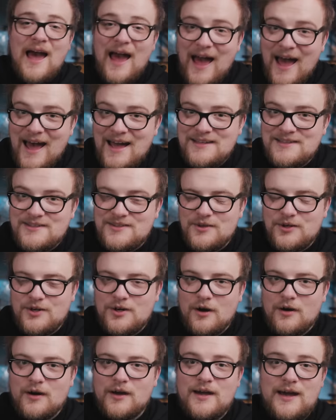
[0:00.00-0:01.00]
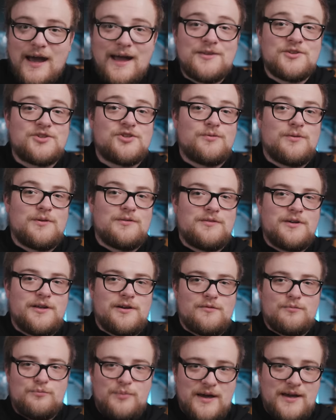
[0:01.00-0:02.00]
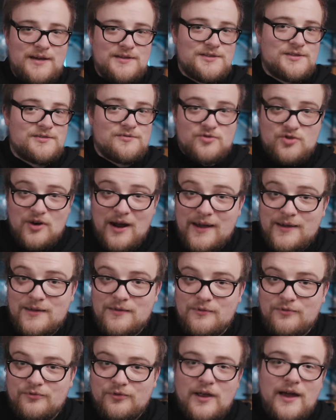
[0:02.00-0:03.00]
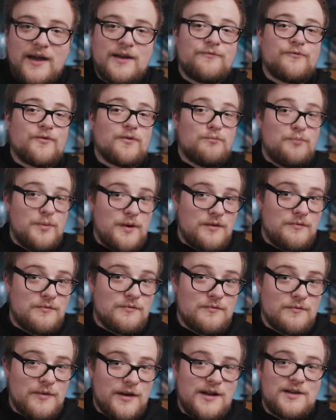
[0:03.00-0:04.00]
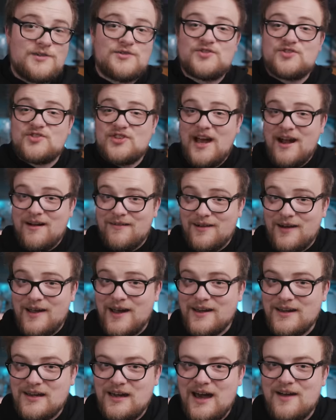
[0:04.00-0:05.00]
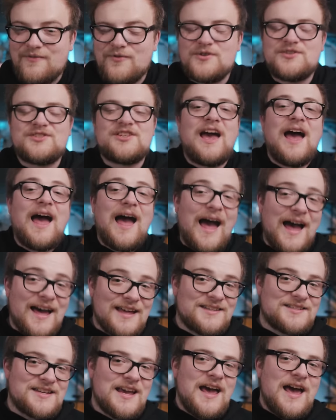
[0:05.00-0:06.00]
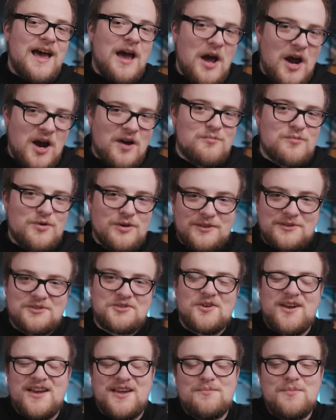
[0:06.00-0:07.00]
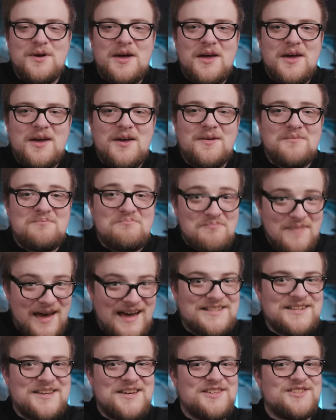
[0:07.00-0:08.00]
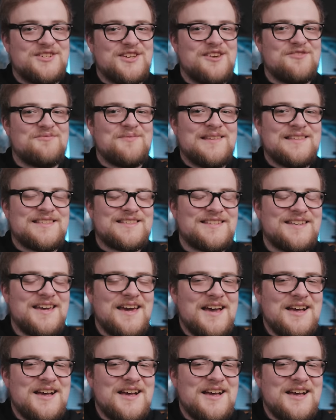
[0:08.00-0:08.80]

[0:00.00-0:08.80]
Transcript: and the gargantuan you know base Dragonflight, Forbidden Reach, Zaralek Caverns, and Emerald Dream meta achievements.